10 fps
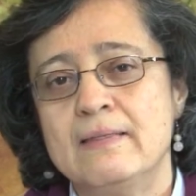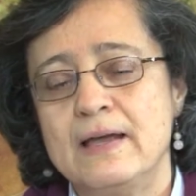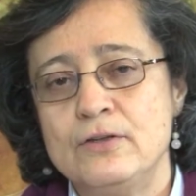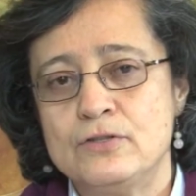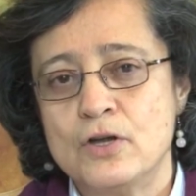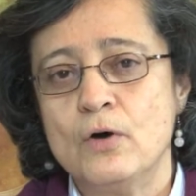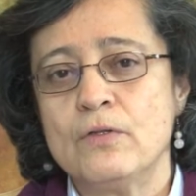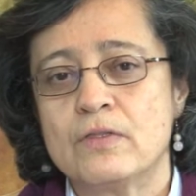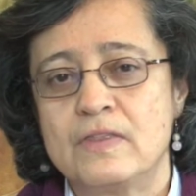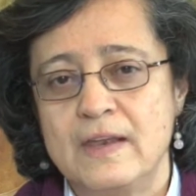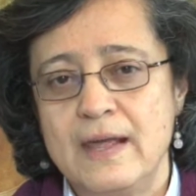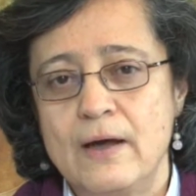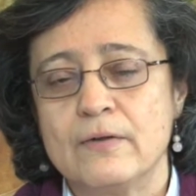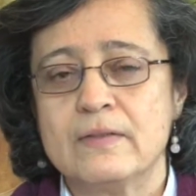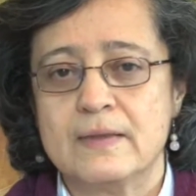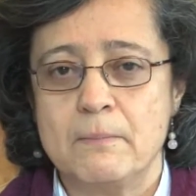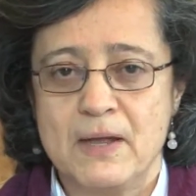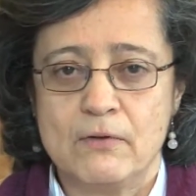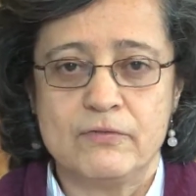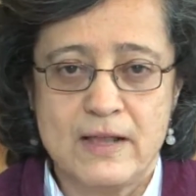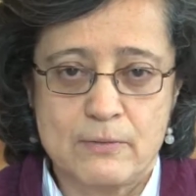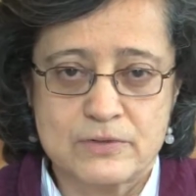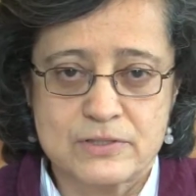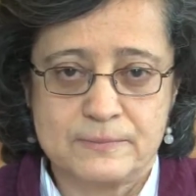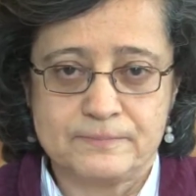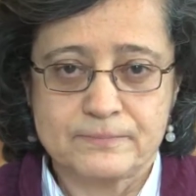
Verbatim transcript: that you don't thin out the male flowers